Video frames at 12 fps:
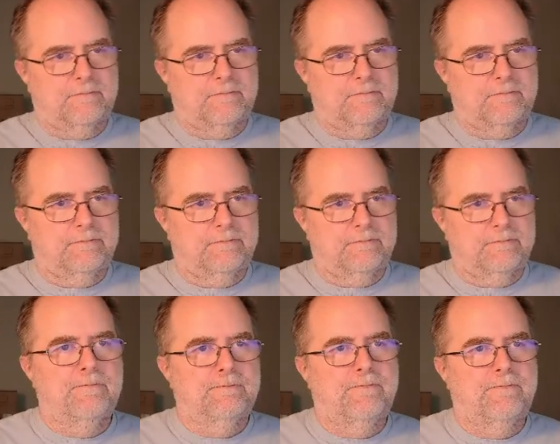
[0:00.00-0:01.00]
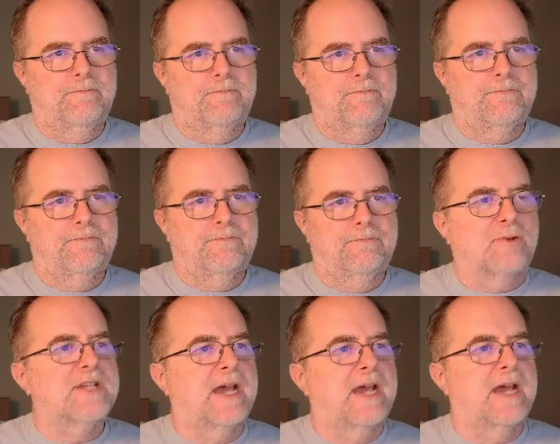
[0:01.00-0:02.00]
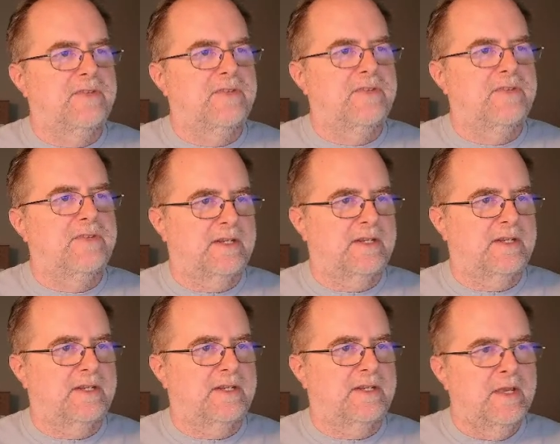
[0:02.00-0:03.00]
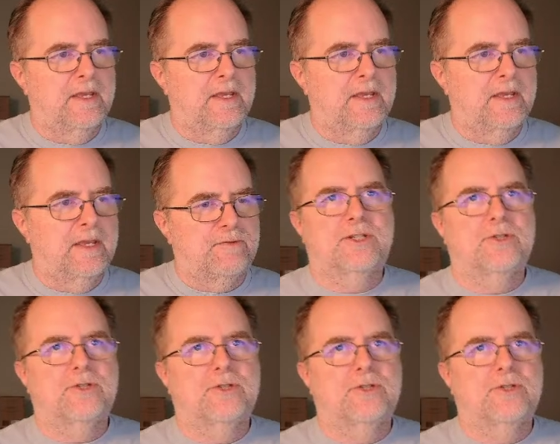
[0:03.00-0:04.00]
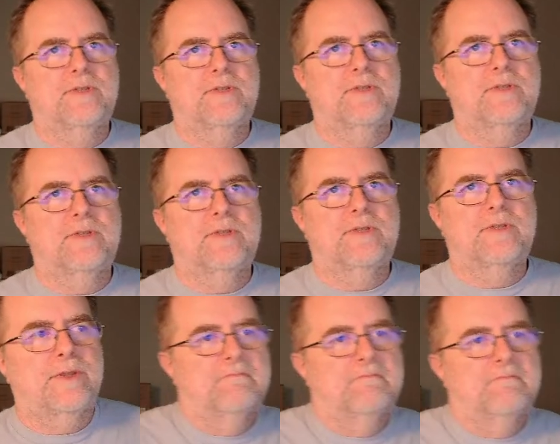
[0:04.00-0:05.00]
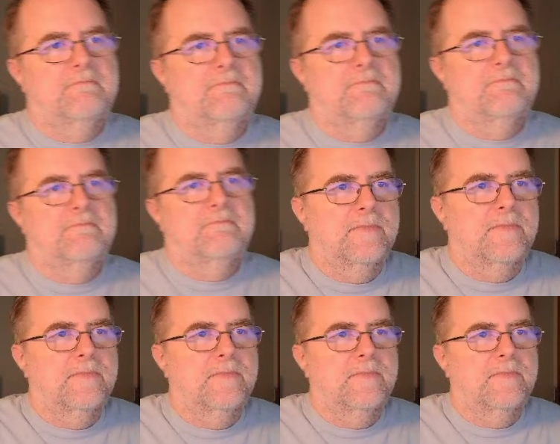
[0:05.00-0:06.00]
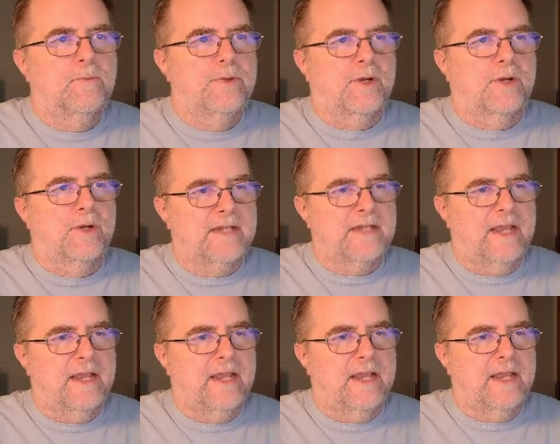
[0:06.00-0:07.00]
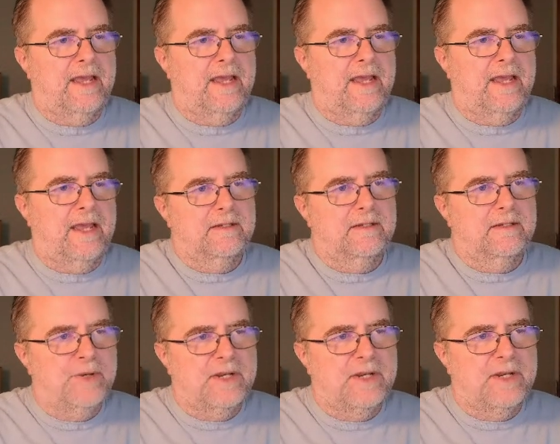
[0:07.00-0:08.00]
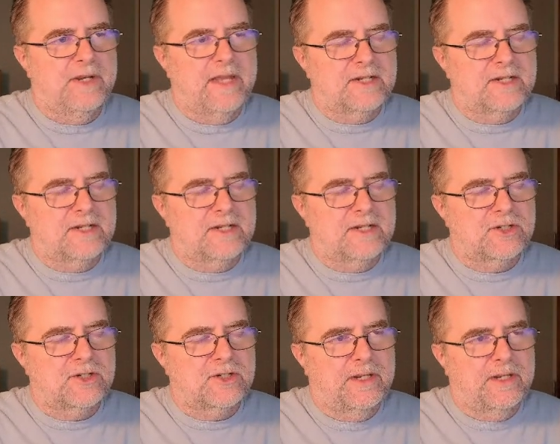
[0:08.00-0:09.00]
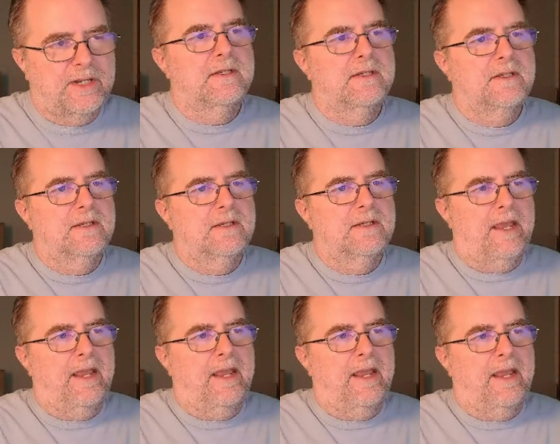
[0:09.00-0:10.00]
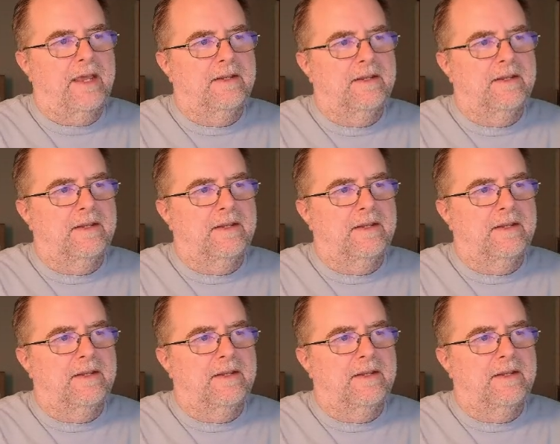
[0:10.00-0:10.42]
If you tried to do this within one of the cities and there's no pedestrians and all the cars passing by are empty,